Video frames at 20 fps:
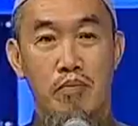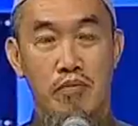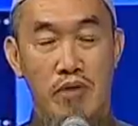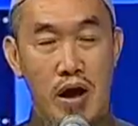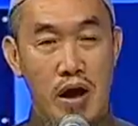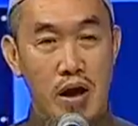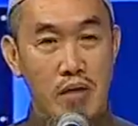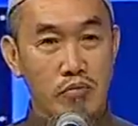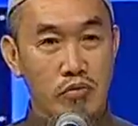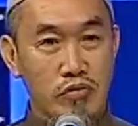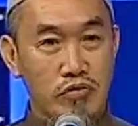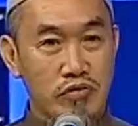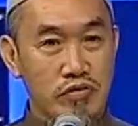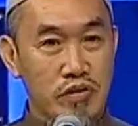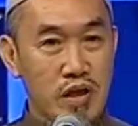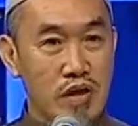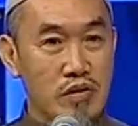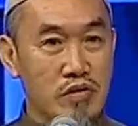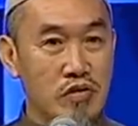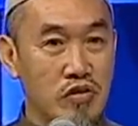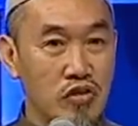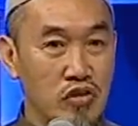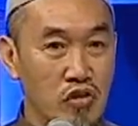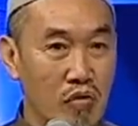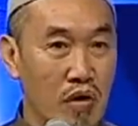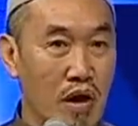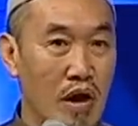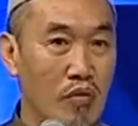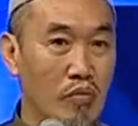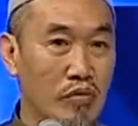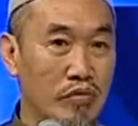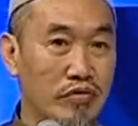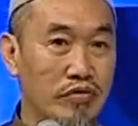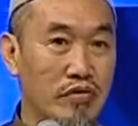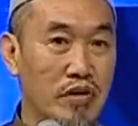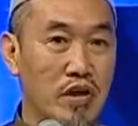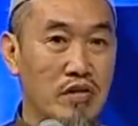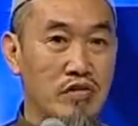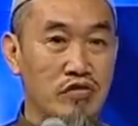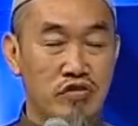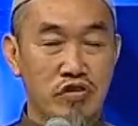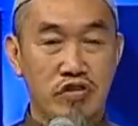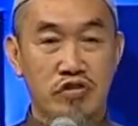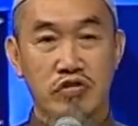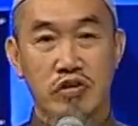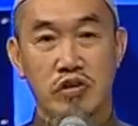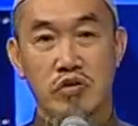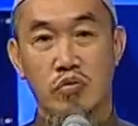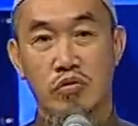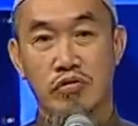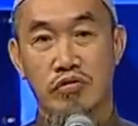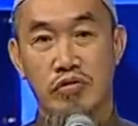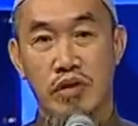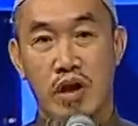Abraham was sent, Noah was sent, Jesus